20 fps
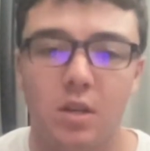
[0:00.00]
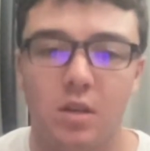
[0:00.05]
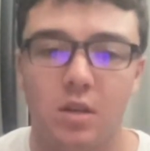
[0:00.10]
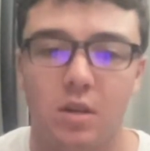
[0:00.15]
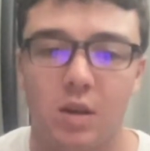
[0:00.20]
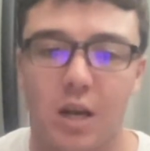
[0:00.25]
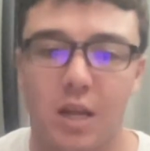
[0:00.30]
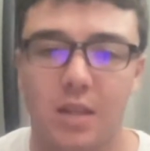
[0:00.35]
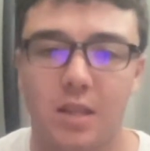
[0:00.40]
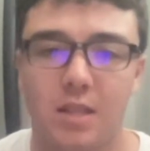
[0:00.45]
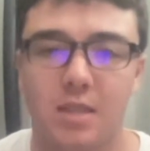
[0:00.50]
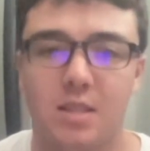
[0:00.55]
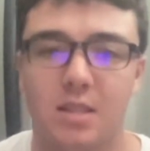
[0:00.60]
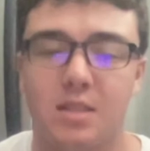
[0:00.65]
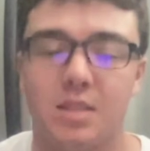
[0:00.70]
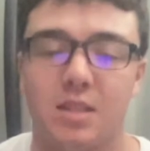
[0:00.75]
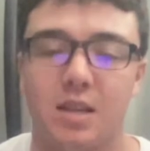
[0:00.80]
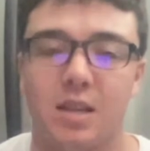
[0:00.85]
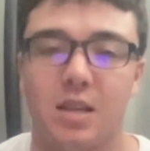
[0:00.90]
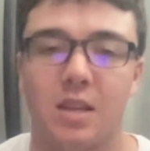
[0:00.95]
Or at least
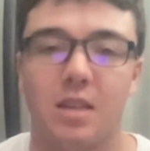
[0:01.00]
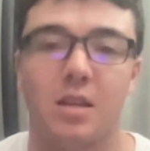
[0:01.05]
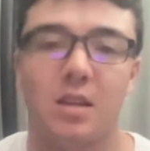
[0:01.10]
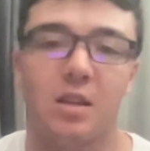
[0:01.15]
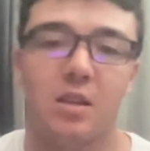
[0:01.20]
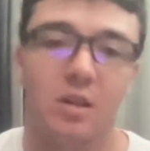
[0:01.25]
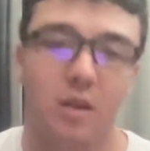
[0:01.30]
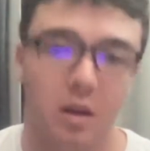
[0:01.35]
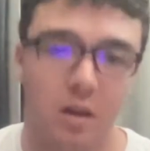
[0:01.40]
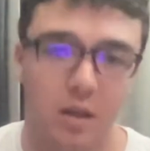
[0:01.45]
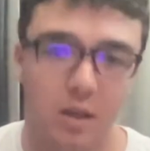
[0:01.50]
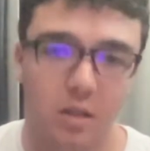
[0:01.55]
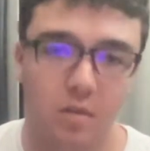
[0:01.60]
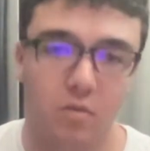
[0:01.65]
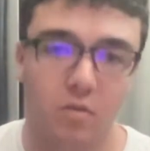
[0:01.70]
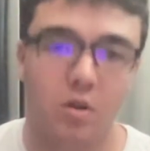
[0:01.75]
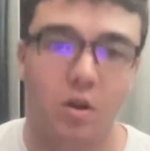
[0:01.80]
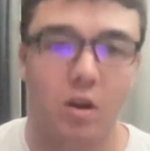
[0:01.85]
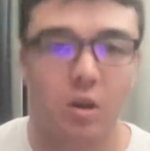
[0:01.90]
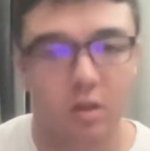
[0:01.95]
it's like in either
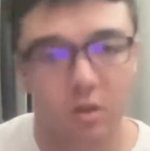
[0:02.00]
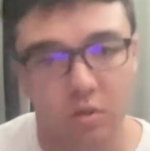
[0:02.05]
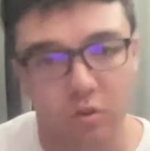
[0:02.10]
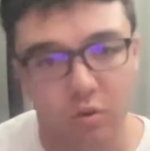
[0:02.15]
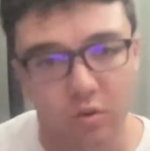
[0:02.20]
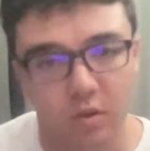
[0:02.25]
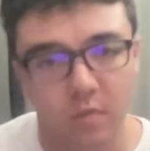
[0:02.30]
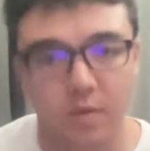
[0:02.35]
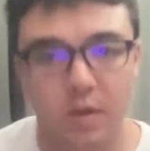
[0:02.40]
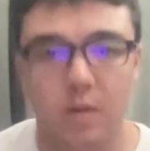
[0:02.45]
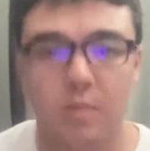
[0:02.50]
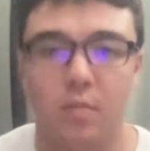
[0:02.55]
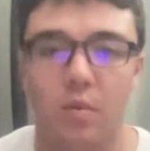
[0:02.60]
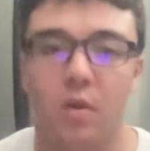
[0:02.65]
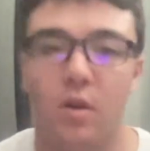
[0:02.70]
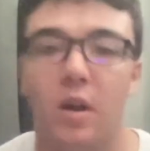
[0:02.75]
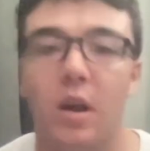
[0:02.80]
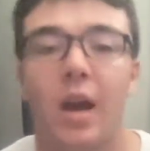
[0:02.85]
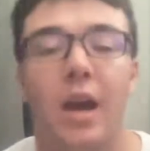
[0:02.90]
in August or September.